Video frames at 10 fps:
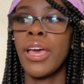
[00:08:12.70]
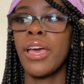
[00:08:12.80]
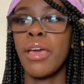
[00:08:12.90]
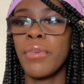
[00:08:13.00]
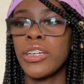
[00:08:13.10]

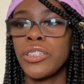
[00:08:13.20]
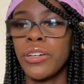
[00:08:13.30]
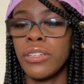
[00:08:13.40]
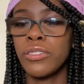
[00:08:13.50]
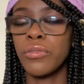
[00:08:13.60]
and make sure
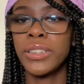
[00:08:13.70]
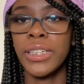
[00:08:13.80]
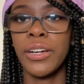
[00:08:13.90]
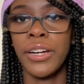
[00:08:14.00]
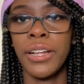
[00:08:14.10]
there's no
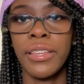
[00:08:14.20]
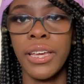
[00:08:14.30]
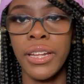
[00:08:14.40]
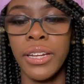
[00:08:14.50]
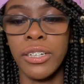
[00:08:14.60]
scent or nothing
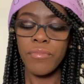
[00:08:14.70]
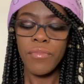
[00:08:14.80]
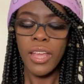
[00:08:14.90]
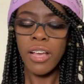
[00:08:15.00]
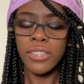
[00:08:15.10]
in there.
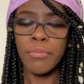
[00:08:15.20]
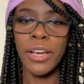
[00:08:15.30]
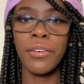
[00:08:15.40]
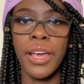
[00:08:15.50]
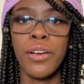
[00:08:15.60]
So I'm
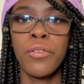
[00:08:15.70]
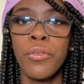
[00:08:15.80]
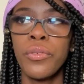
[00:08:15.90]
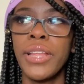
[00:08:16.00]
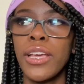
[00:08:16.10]
like, okay,
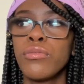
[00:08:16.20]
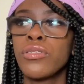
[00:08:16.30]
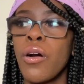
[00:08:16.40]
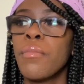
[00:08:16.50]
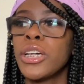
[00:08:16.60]
cool, thank you
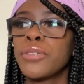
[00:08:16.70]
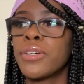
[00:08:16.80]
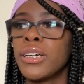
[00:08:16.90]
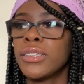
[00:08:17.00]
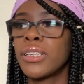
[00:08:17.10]
so much,
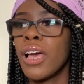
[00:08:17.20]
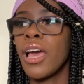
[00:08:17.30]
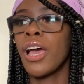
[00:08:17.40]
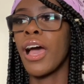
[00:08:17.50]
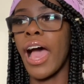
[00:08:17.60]
because
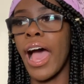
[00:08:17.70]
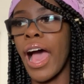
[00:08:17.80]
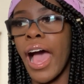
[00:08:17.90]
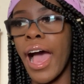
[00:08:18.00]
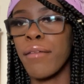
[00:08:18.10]

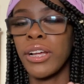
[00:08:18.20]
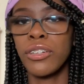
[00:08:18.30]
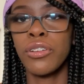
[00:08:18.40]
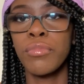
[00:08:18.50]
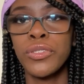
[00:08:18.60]
I'm not a
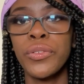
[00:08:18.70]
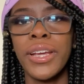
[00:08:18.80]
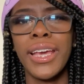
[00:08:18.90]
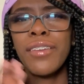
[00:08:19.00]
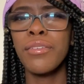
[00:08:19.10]
trouble
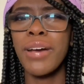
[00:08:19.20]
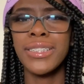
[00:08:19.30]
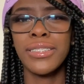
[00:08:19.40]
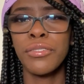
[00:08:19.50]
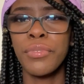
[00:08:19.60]
student. Even my
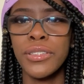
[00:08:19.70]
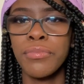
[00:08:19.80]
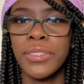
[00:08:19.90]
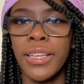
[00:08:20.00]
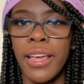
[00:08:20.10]
assistant
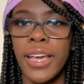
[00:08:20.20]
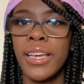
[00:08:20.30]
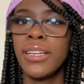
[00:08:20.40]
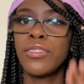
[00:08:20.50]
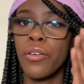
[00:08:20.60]
principal said that.
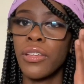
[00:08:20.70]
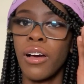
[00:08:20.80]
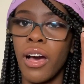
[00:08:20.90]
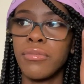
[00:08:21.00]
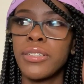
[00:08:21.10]
He told the
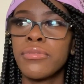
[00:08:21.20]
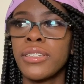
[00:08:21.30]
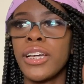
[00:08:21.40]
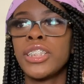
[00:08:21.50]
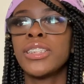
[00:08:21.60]
cops, he was
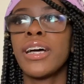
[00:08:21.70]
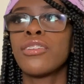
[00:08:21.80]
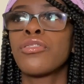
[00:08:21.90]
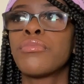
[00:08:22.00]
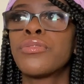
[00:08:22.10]
like, she's not a
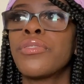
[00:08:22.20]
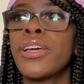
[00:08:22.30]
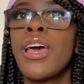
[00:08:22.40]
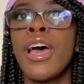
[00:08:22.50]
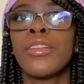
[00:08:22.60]
trouble
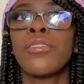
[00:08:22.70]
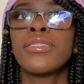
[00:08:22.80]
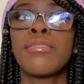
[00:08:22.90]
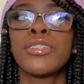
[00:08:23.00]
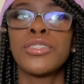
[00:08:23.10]
student. The only
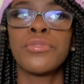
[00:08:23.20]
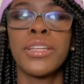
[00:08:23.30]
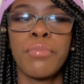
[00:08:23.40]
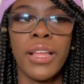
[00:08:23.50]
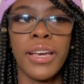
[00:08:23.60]
time she's
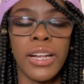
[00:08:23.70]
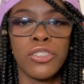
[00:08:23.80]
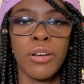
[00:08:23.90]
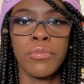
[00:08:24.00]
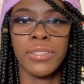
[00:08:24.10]
really probably gotten in
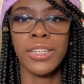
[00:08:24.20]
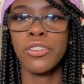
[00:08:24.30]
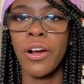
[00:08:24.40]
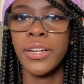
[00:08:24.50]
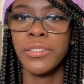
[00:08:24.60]
trouble is like
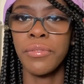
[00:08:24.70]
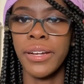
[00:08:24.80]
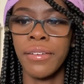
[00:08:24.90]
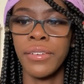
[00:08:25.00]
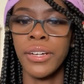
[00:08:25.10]
tardies or
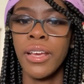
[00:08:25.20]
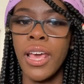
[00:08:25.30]
whatever,